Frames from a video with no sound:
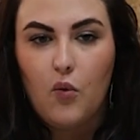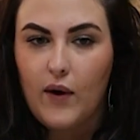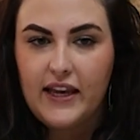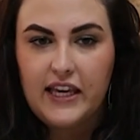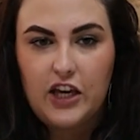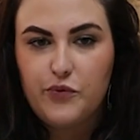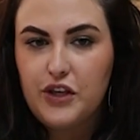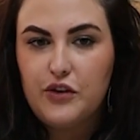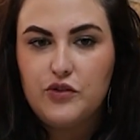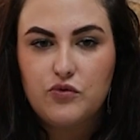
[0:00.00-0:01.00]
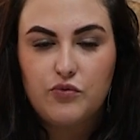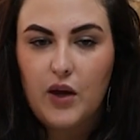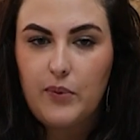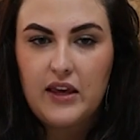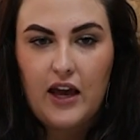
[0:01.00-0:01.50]
Why can't we use
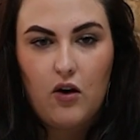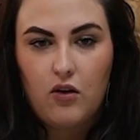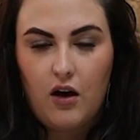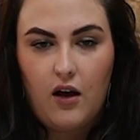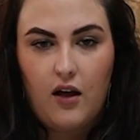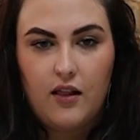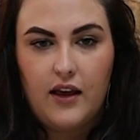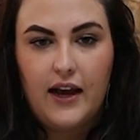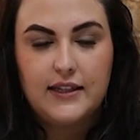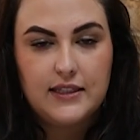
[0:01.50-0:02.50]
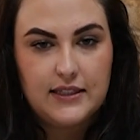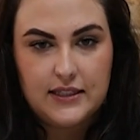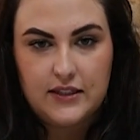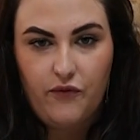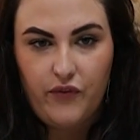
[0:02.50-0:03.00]
rubbing alcohol as a
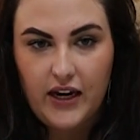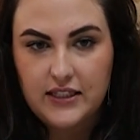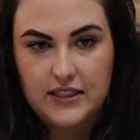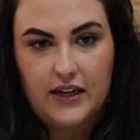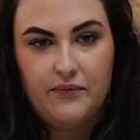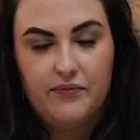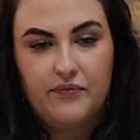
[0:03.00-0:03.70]
disinfectant?